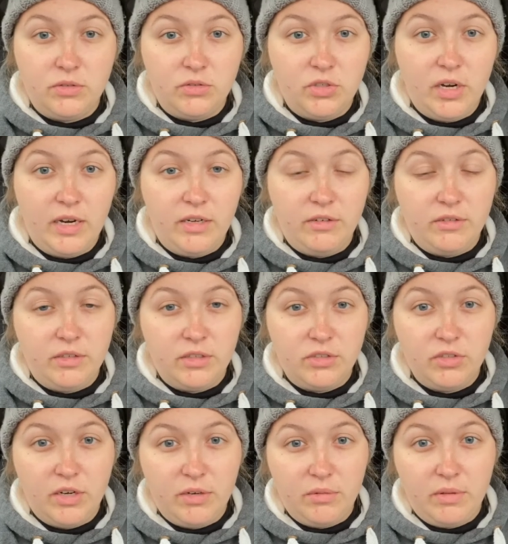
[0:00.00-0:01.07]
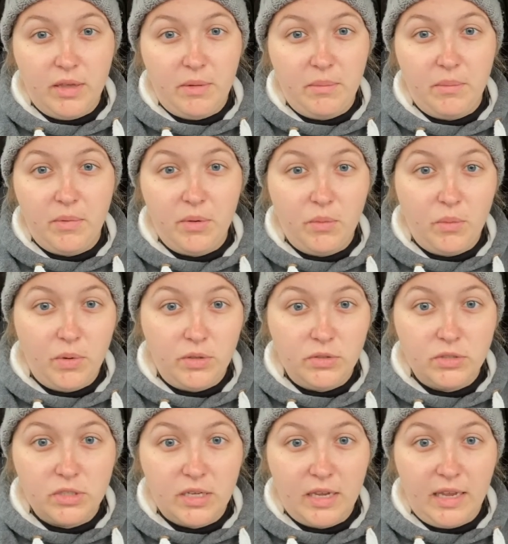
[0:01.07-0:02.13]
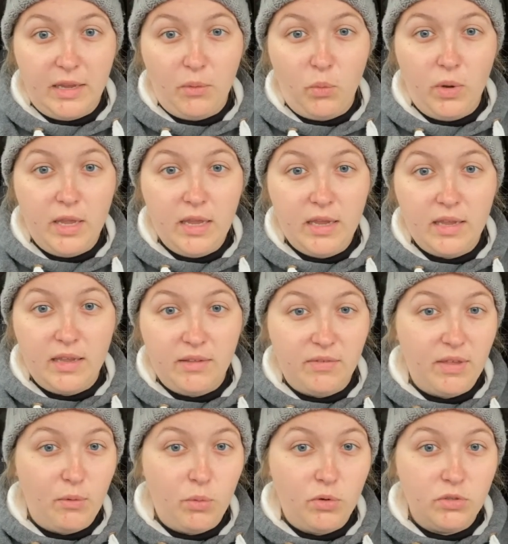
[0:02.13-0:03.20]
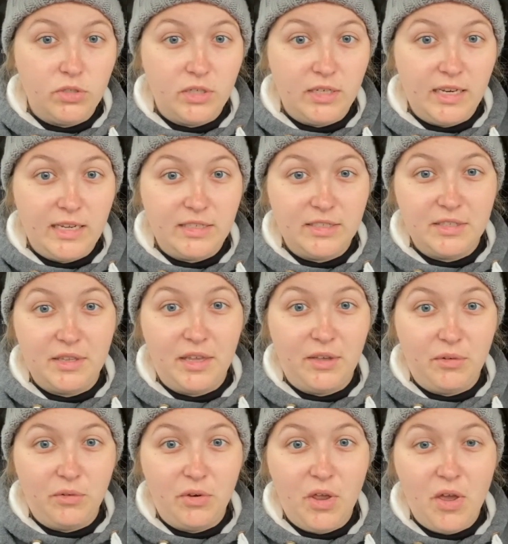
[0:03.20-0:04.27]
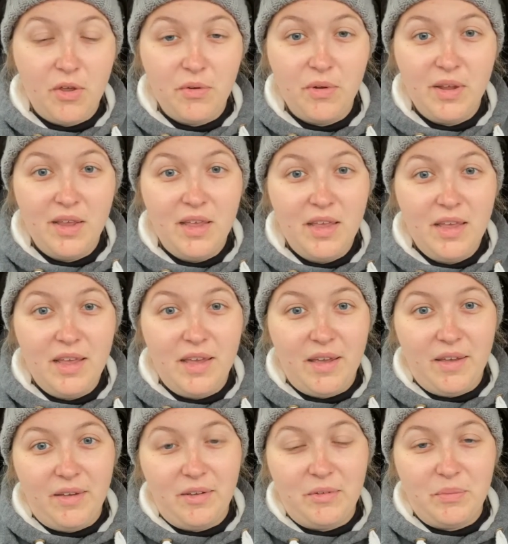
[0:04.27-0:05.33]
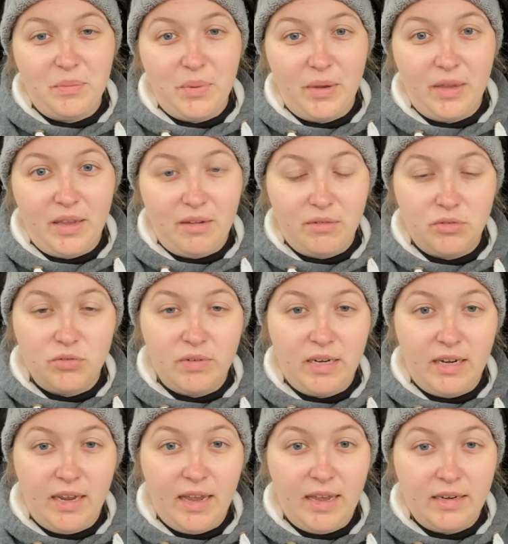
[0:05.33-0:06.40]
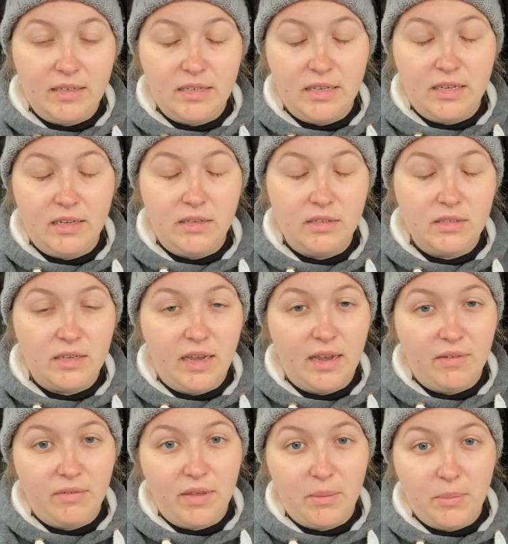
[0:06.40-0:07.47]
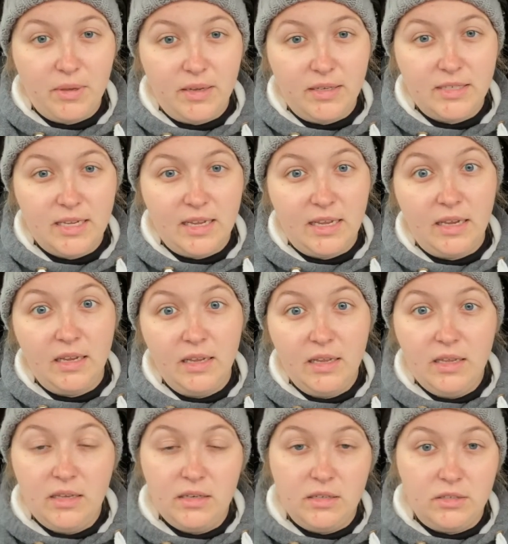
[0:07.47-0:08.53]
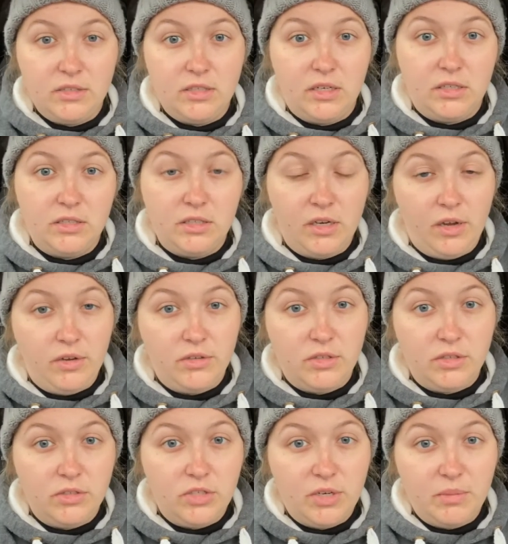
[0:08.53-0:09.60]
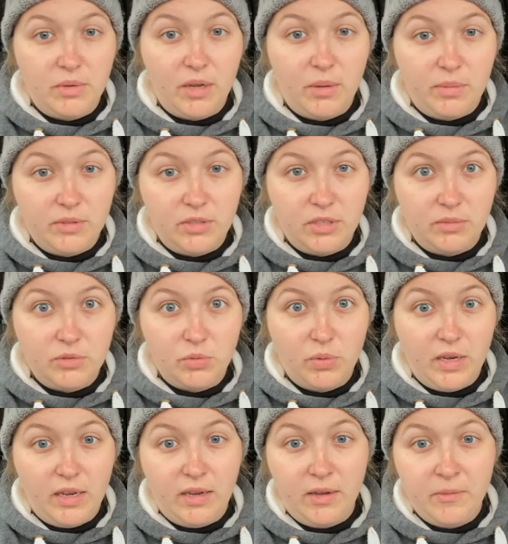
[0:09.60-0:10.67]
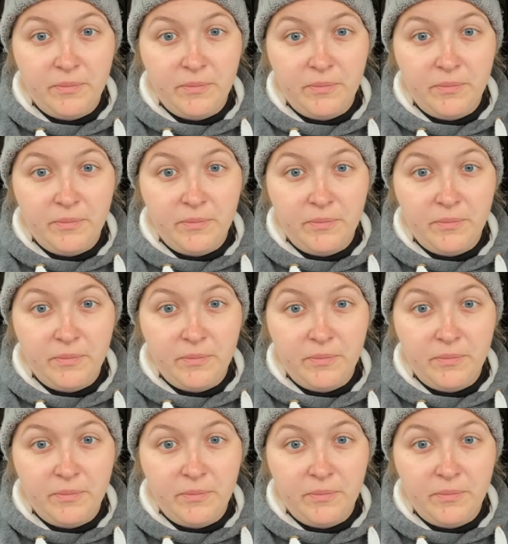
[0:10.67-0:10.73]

trainer and I trained with them once a week. If they're watching this, they'll know. But yeah, it was really handy to have that PT. I started to go to the gym a couple of times a week,